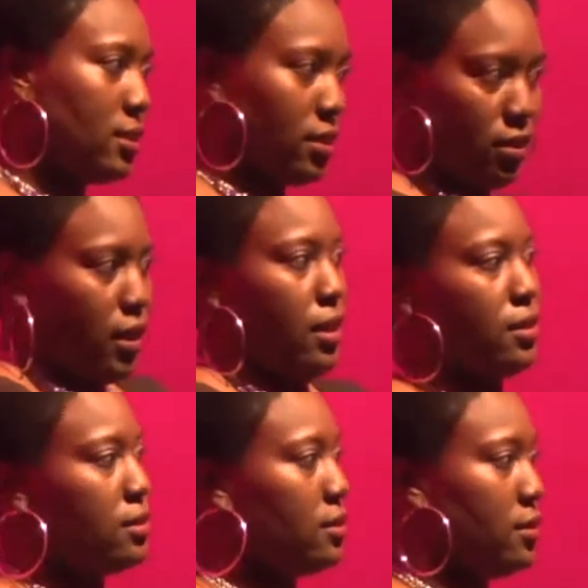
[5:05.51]
"So yeah,
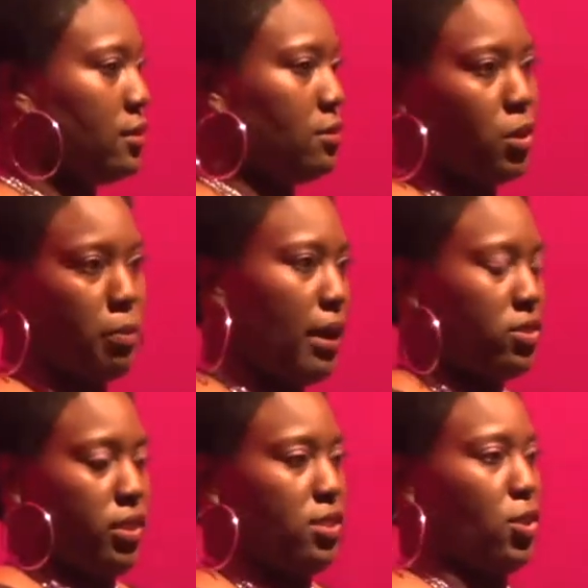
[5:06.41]
what
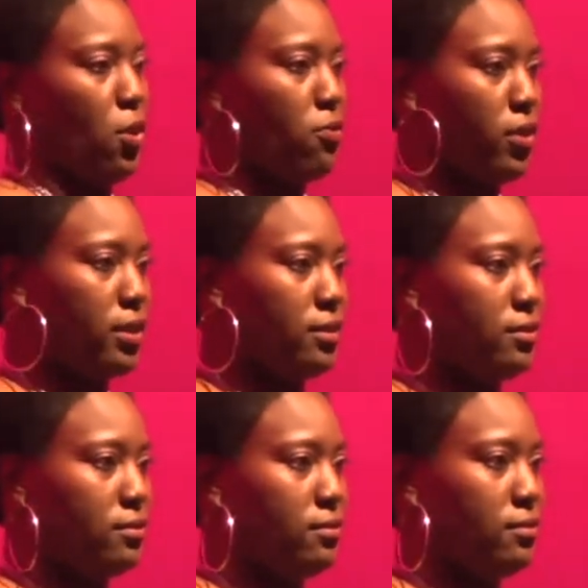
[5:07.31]
about your ex-girlfriend?"
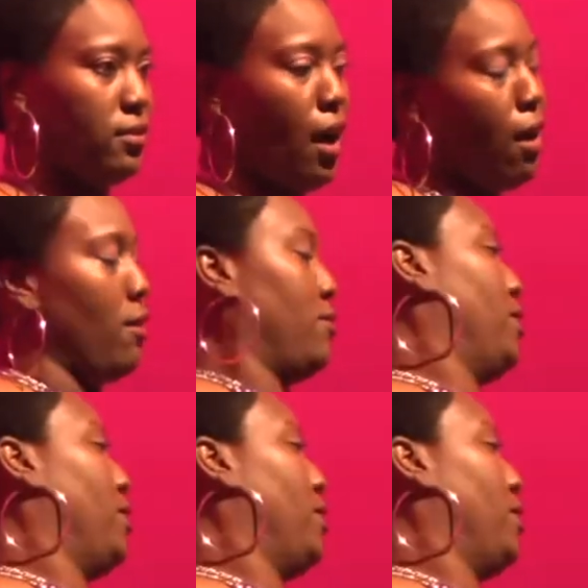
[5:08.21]
"Oh,